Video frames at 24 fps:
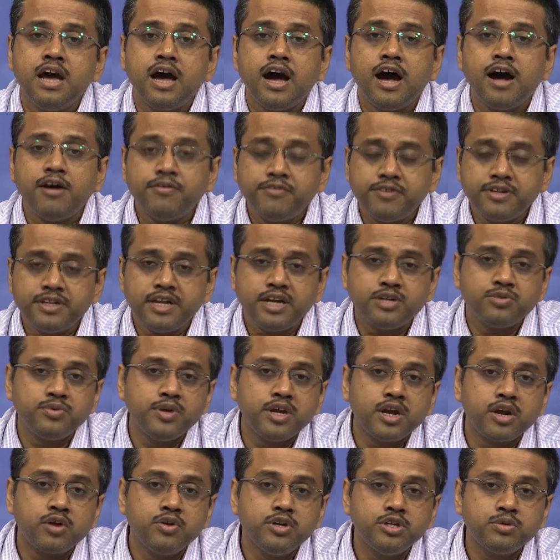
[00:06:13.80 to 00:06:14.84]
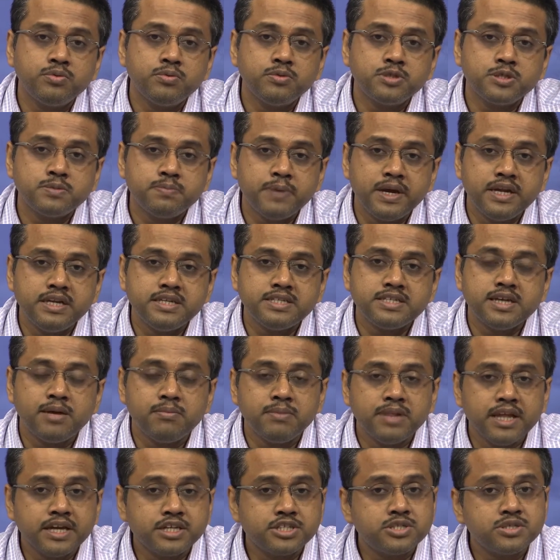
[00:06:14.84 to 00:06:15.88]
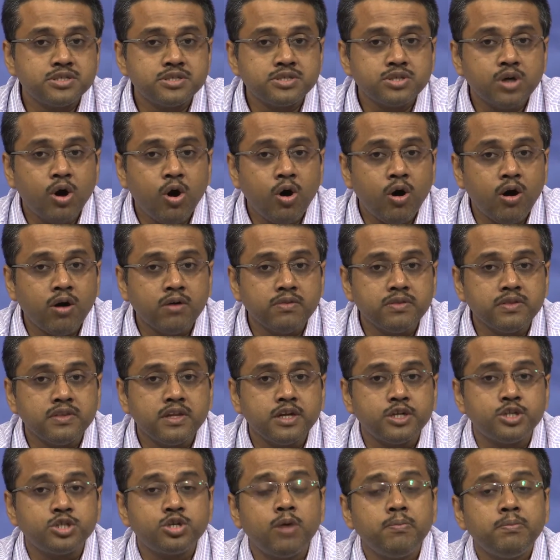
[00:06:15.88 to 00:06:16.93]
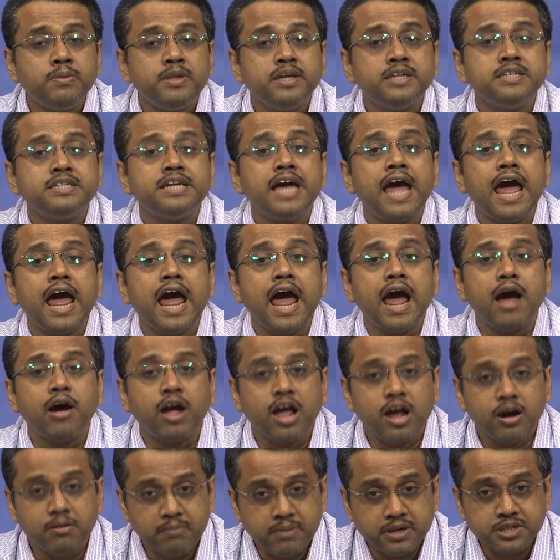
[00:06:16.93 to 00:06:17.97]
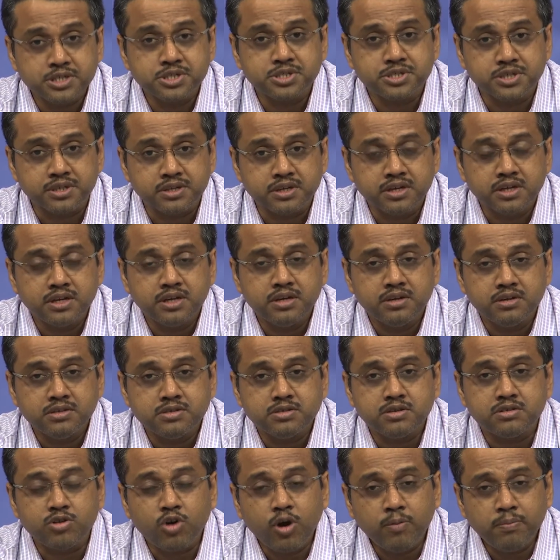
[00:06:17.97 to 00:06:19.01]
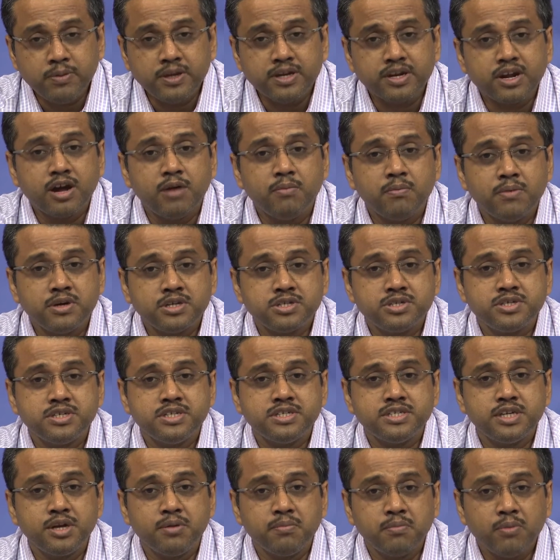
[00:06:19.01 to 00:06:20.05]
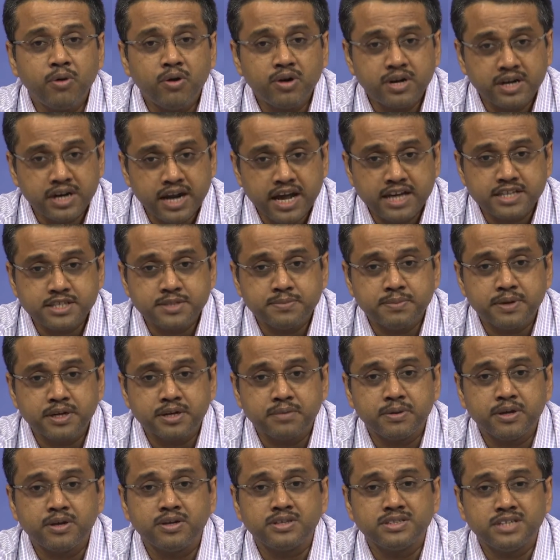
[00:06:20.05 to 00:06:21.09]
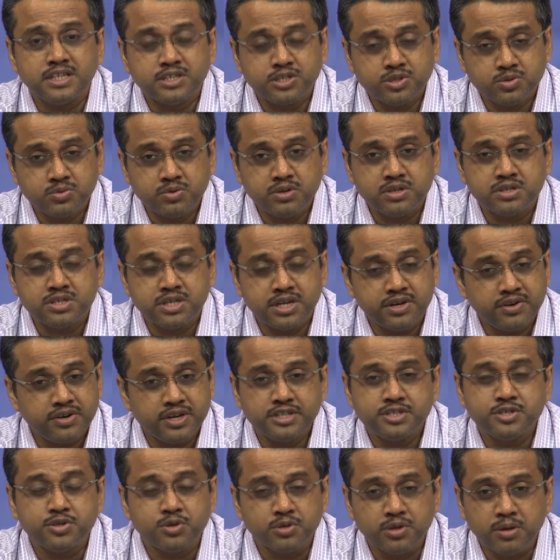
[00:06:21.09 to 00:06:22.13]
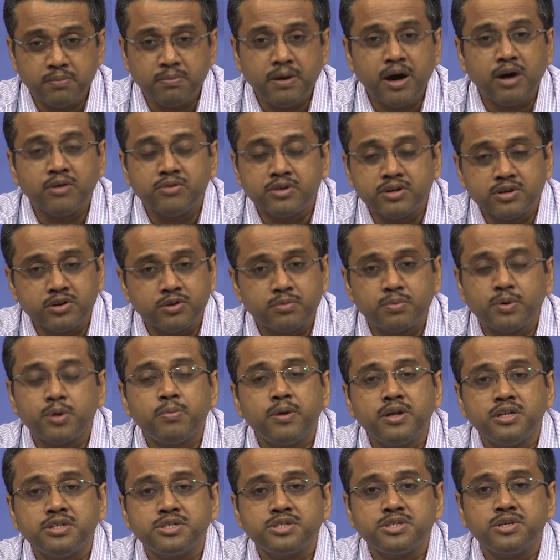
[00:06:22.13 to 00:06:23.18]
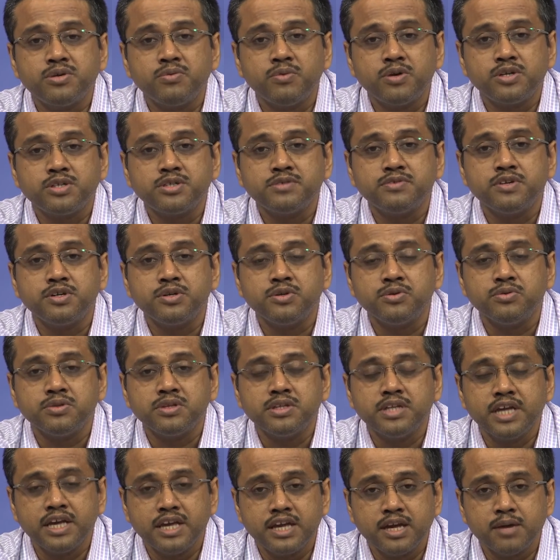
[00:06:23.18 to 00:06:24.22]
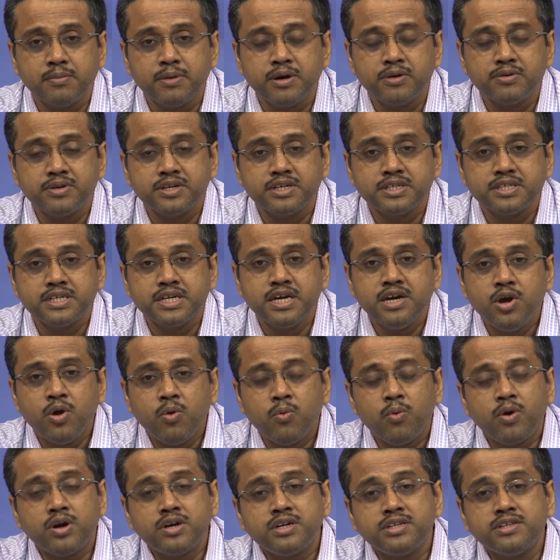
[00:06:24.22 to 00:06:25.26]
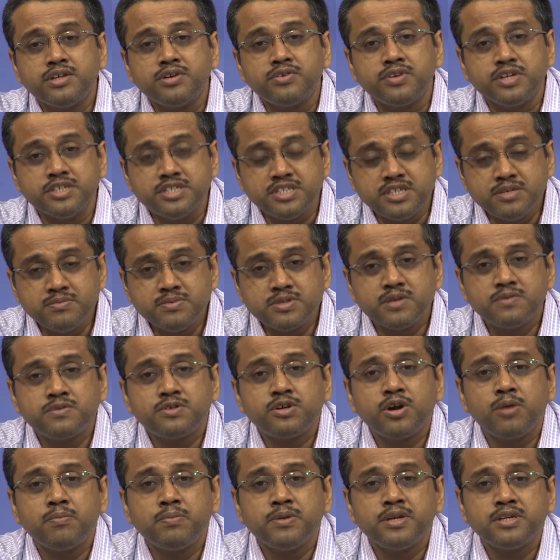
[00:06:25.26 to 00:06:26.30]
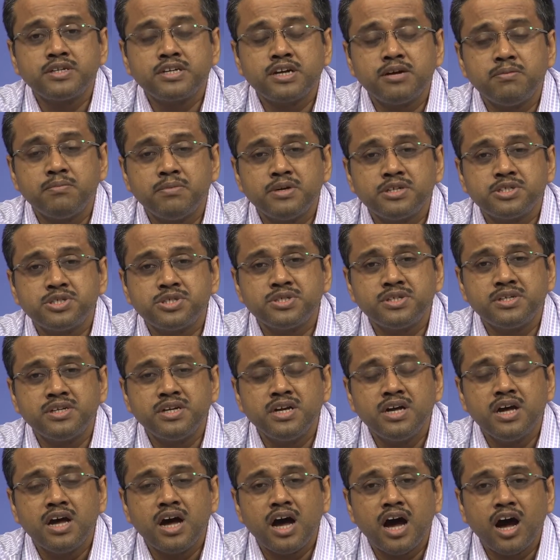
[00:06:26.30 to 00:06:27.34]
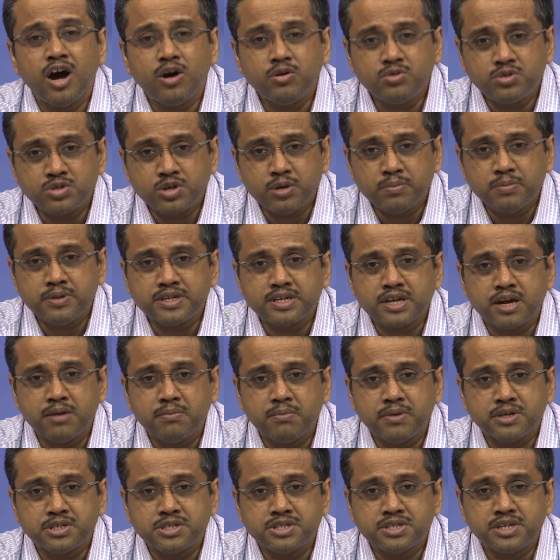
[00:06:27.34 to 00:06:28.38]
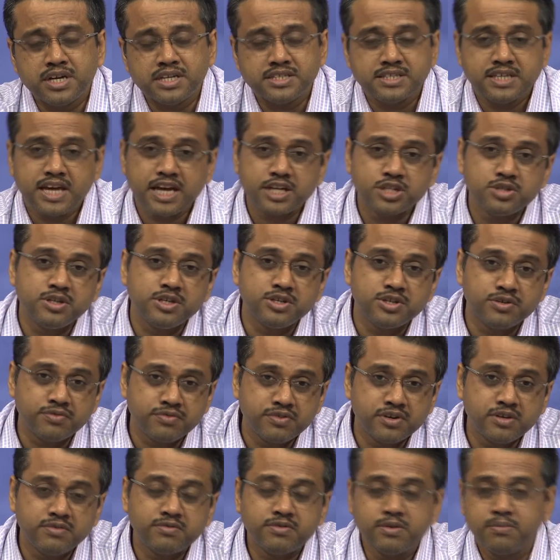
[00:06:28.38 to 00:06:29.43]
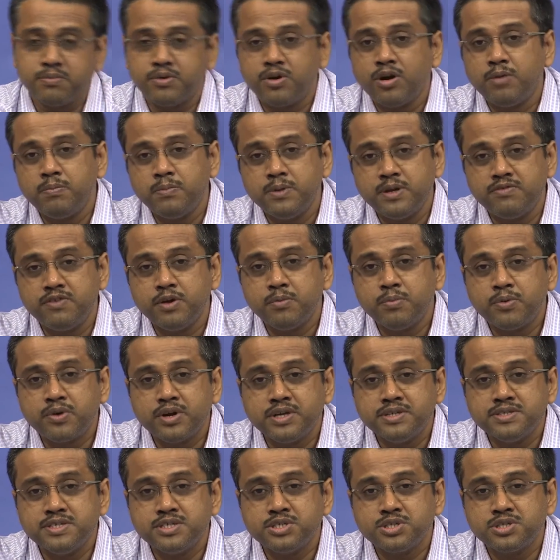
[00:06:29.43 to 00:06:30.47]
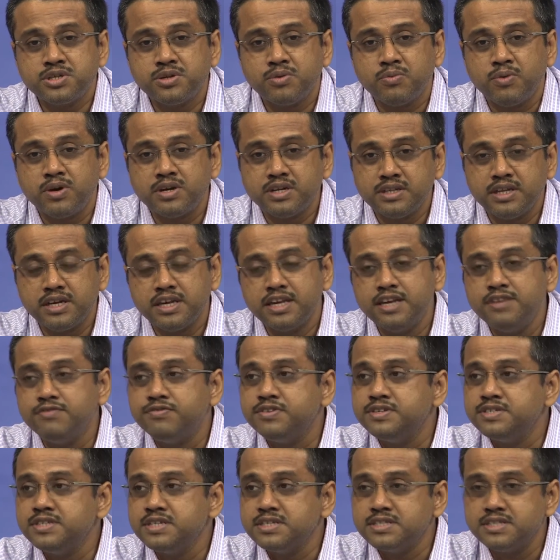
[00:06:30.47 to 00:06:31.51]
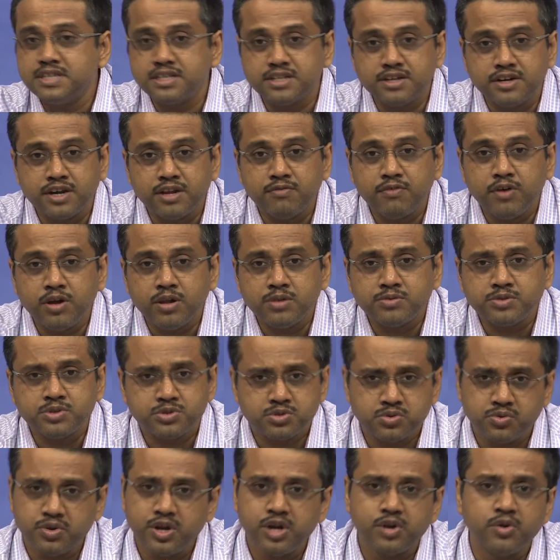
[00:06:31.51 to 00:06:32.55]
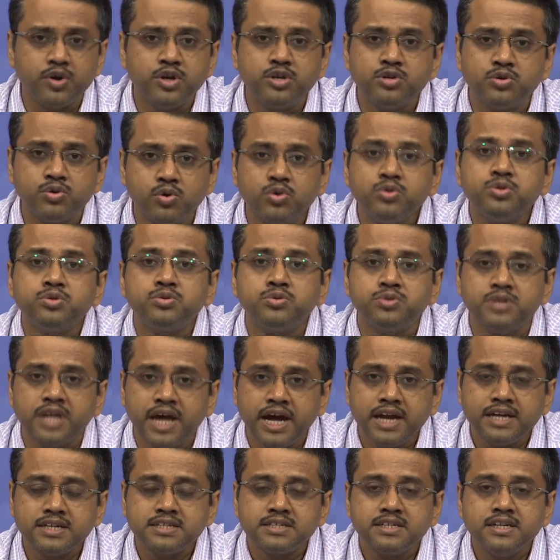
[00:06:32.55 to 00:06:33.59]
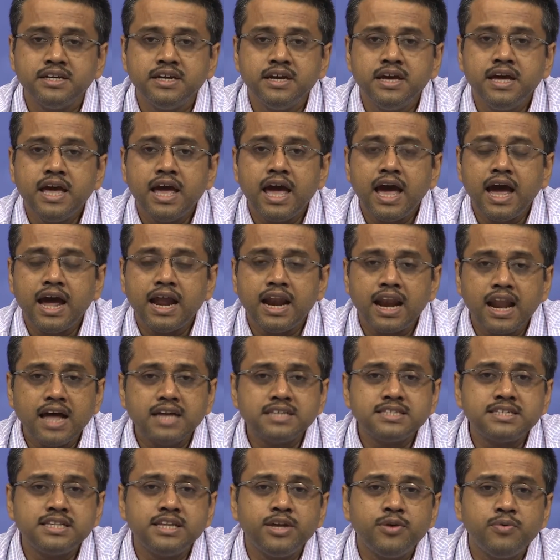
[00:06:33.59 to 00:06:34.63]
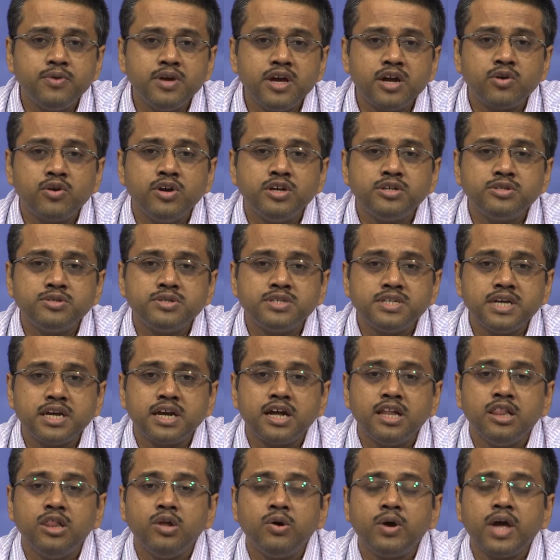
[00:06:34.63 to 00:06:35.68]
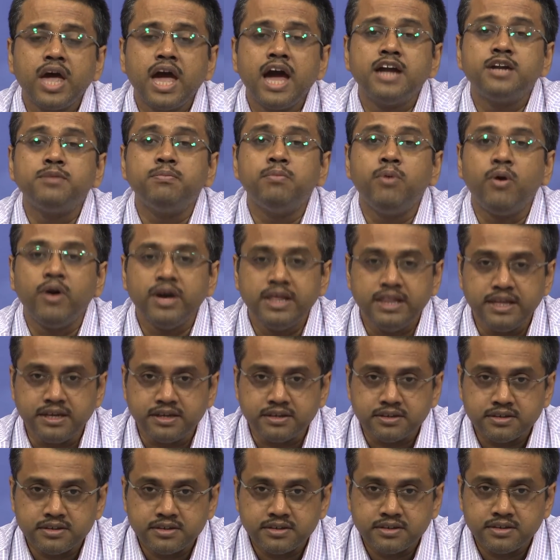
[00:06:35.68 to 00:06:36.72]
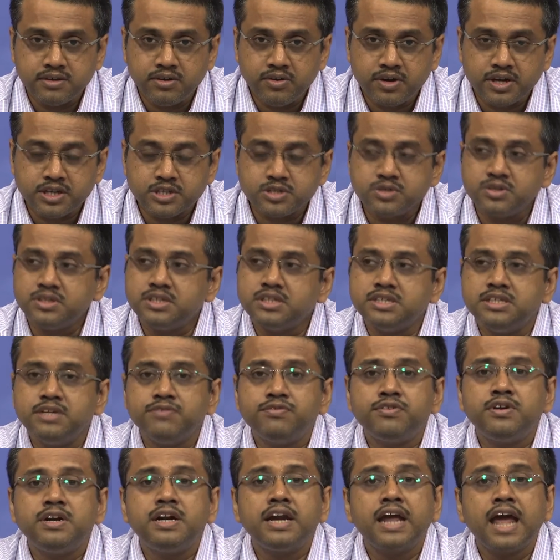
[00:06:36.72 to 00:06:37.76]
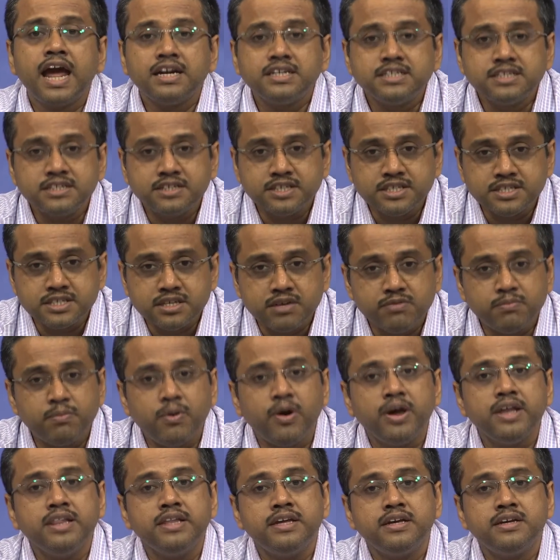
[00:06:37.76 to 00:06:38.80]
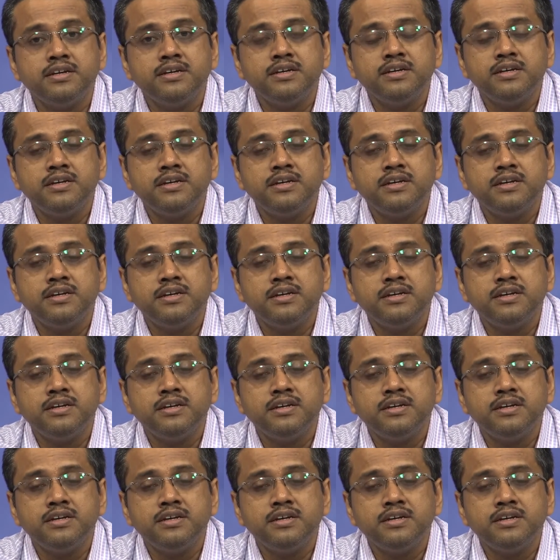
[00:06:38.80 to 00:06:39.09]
After that we are going to spend some lectures on the droplet combustion. So droplet combustion is an important aspect, because that is what generates you the power or propulsion, whatever you think about it. What are the regimes of droplet combustion, how droplet combustion is actually different from droplet vaporization, what are the key physics that are involved. So we are going to go through that. And lastly we are going to take a look at boiling. Okay, so the different categories of boiling.